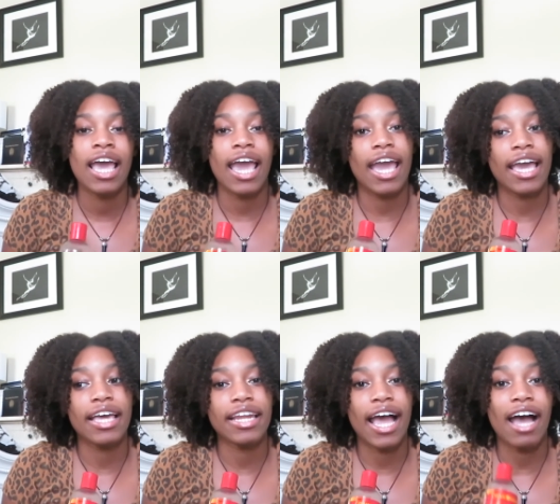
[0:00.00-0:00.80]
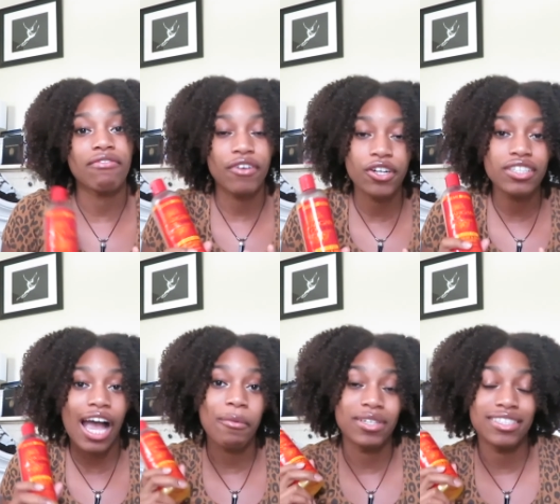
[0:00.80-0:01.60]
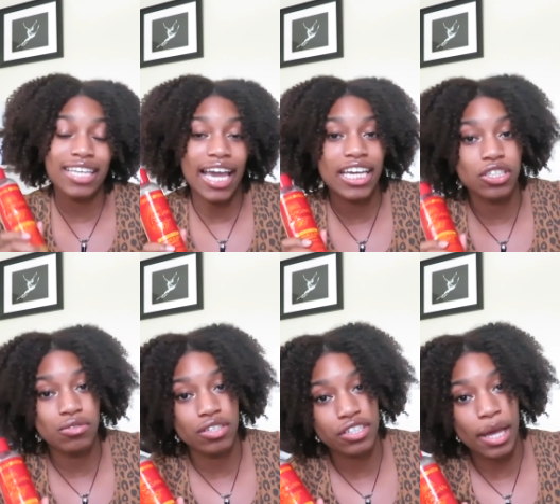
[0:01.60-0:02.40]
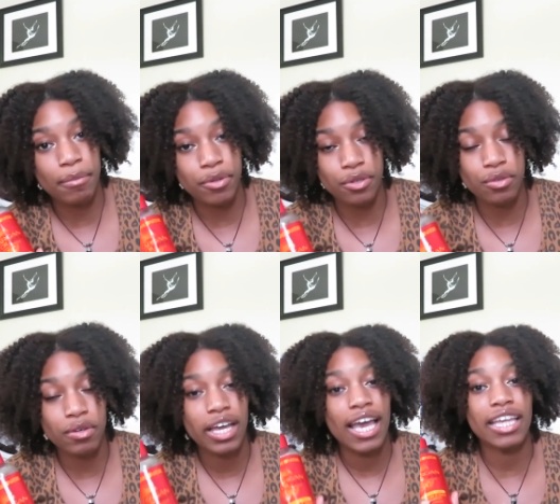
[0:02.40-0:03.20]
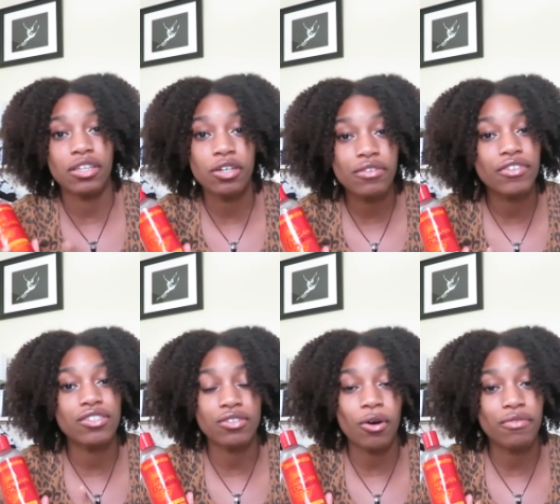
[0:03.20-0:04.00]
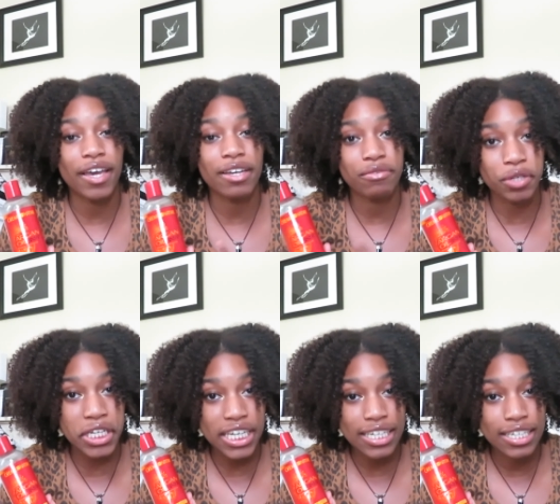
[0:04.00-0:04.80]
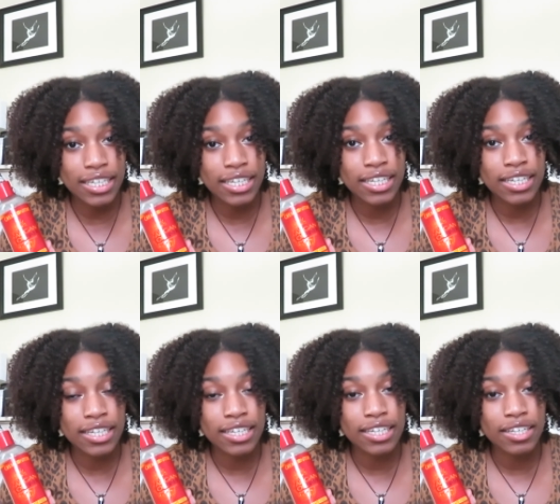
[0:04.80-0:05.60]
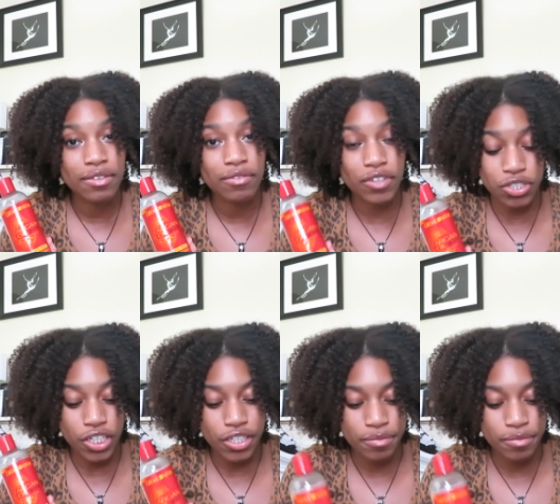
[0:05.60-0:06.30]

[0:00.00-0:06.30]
and at first I would say use a shampoo and look for sulfate free for sure.